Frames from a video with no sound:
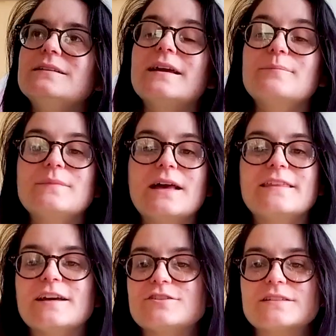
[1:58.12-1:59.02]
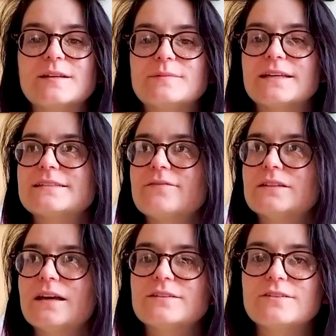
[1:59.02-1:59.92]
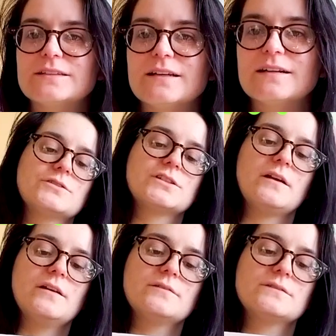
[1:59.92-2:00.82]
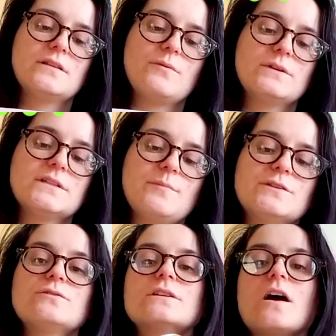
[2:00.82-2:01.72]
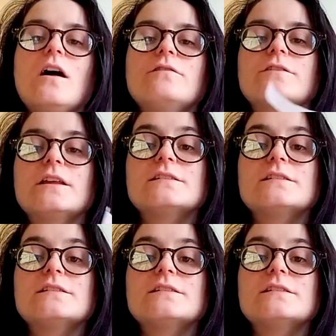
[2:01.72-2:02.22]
Yep, I think I just skipped like 7 lines right there. Shout out to that one time I told a golfer they